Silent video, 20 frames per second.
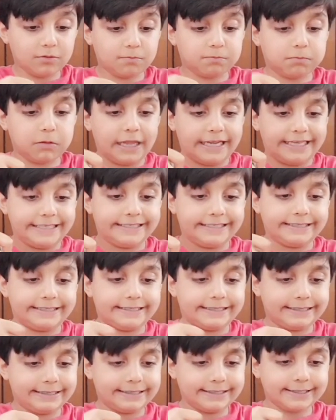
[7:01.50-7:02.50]
plate.
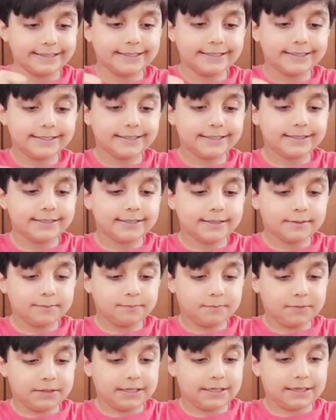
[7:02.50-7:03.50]

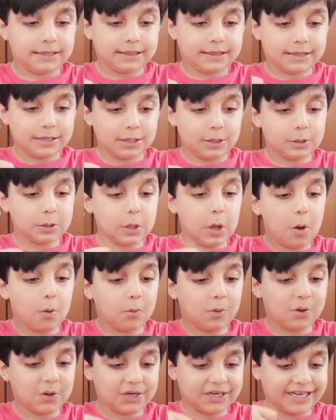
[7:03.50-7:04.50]
But it's still not
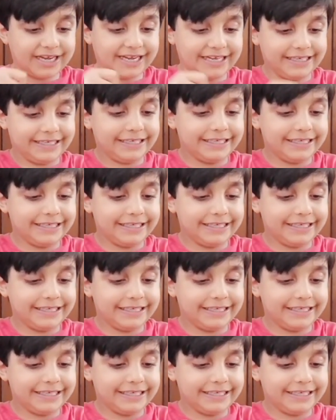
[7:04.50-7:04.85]
working.